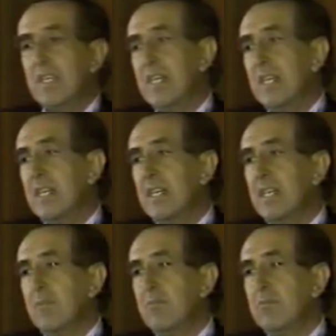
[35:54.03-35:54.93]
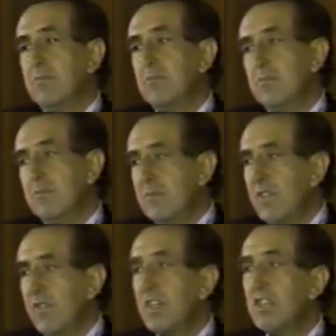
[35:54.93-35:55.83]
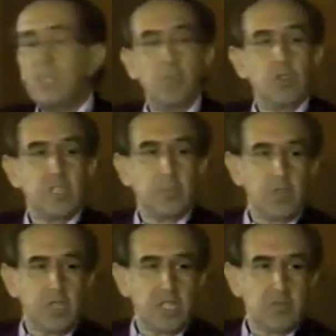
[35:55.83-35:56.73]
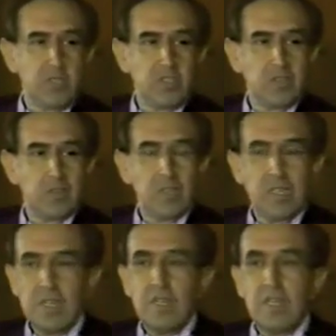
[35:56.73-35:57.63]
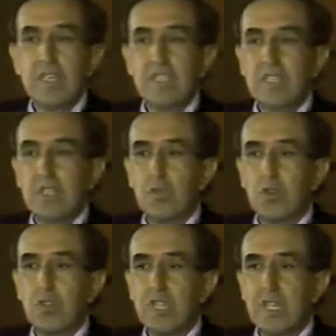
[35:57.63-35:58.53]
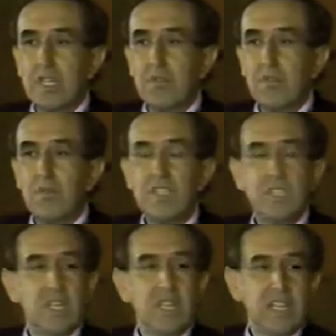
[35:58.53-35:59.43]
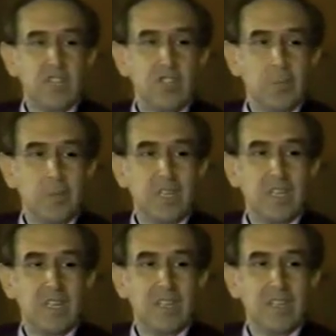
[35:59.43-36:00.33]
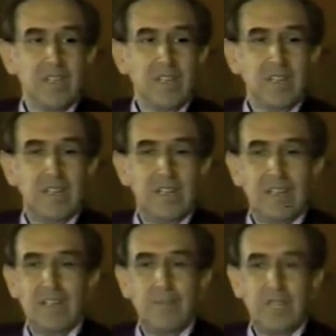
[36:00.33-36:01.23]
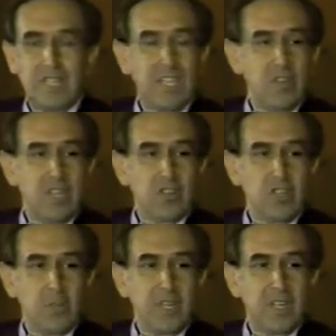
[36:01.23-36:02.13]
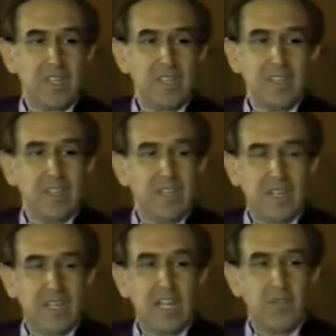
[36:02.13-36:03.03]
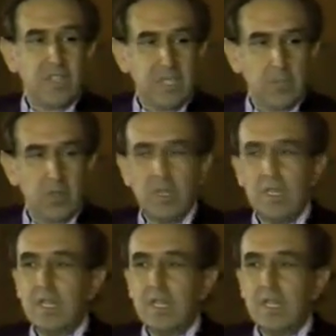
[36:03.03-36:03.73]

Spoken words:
The first and most important reason is that it was physically and economically, particularly economically, unfeasible.